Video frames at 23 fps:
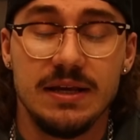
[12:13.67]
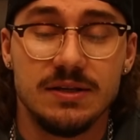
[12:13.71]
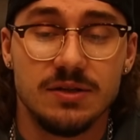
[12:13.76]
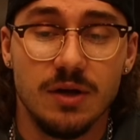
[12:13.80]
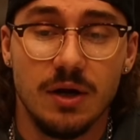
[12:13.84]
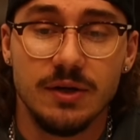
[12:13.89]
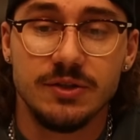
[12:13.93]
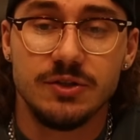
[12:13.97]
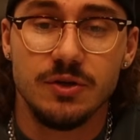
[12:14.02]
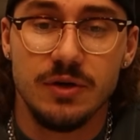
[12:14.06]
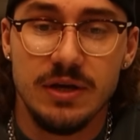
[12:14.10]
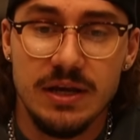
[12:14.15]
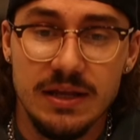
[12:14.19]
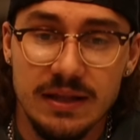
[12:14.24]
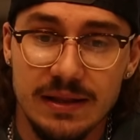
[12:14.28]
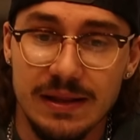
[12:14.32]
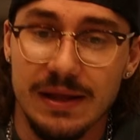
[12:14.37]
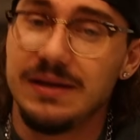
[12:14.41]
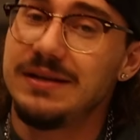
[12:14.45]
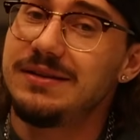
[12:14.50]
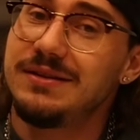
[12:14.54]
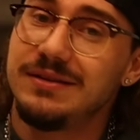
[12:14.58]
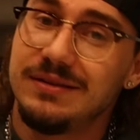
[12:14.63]
he's also,
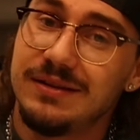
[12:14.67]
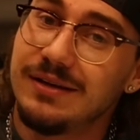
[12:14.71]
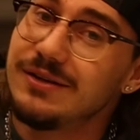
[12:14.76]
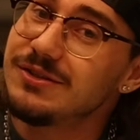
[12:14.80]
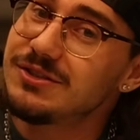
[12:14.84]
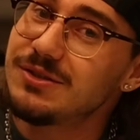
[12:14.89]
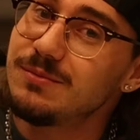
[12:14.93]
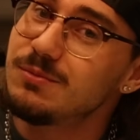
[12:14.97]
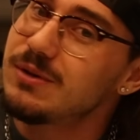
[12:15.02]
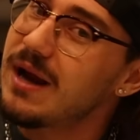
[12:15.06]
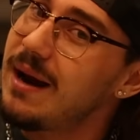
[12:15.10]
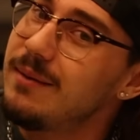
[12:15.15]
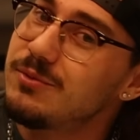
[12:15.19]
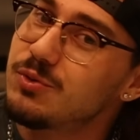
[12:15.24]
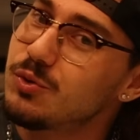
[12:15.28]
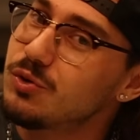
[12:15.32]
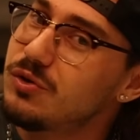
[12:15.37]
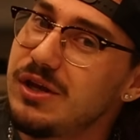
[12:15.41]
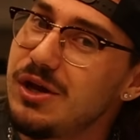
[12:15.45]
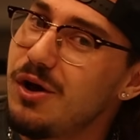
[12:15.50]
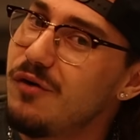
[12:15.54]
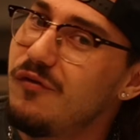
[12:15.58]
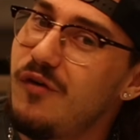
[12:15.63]
there's some times
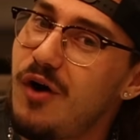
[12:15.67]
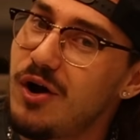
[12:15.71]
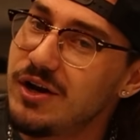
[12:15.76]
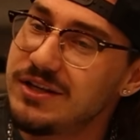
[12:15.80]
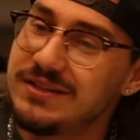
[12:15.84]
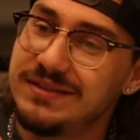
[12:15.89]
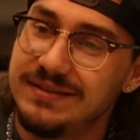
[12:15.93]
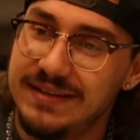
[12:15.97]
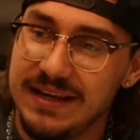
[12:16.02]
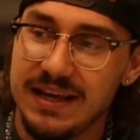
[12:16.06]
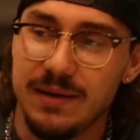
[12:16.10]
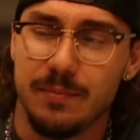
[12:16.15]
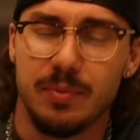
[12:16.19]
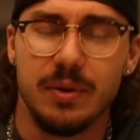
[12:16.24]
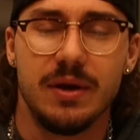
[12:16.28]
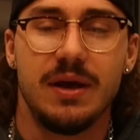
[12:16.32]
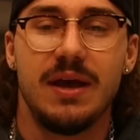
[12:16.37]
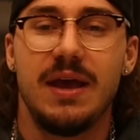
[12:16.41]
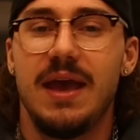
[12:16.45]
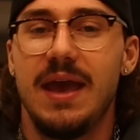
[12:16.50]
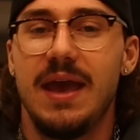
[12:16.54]
where Theo Vaughn is deep.